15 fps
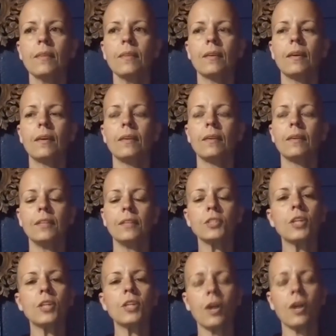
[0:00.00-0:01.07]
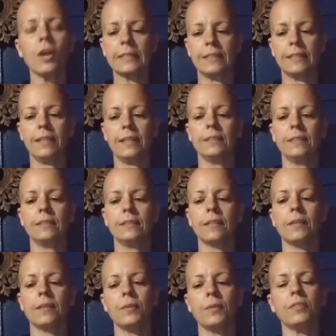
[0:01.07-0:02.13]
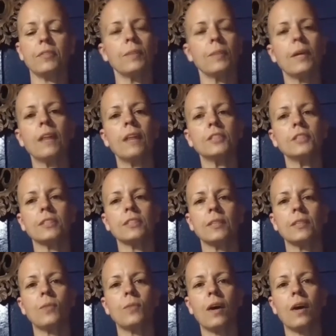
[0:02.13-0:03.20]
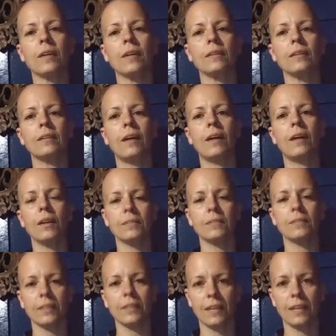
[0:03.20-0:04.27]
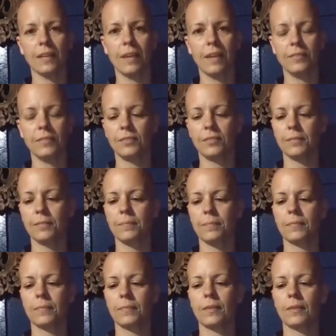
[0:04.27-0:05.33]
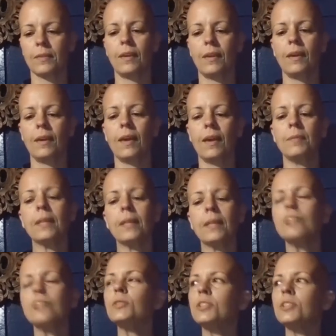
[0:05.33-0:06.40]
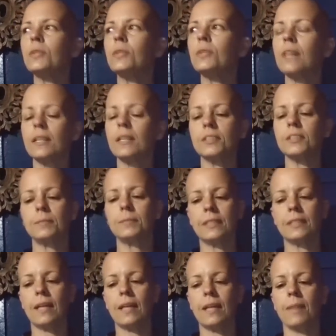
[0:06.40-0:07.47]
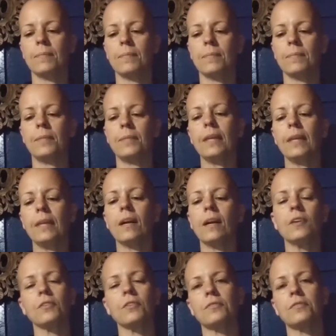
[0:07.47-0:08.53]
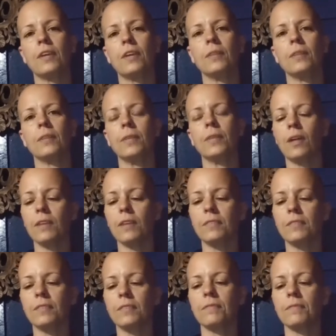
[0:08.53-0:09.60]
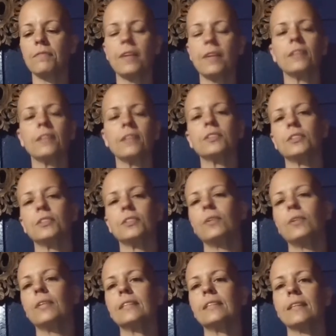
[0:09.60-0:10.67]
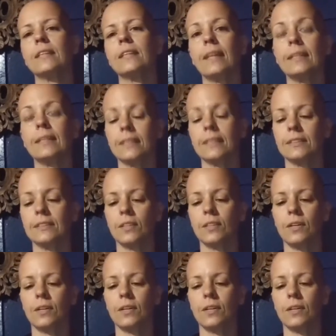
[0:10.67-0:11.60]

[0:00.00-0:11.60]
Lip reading: These are karmic seeds that we've subconsciously watered all of our lives. And because we're so accustomed to them being underfoot, we often fail to notice that they exist at all.